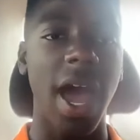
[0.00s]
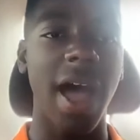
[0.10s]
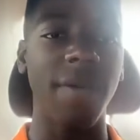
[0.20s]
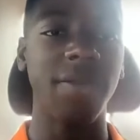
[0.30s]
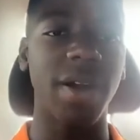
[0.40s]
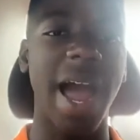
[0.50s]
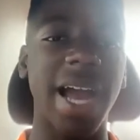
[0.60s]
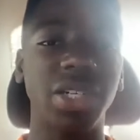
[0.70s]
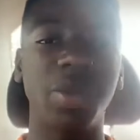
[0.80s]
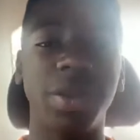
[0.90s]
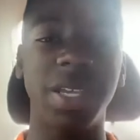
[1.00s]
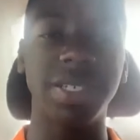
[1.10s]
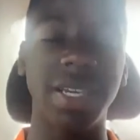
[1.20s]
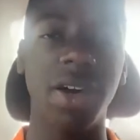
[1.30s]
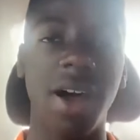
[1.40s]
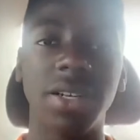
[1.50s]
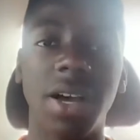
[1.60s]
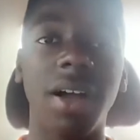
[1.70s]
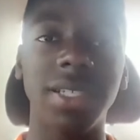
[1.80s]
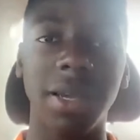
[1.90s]
um, they're actually releasing
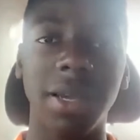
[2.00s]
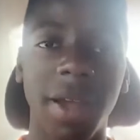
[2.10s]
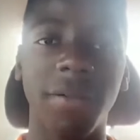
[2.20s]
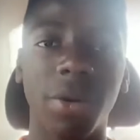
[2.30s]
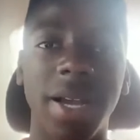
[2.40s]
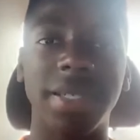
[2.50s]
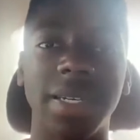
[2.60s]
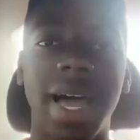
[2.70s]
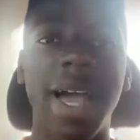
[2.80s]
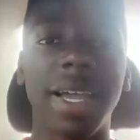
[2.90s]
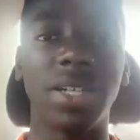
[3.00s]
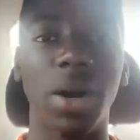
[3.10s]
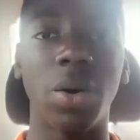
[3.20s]
non-toxic pink fluorescent dye into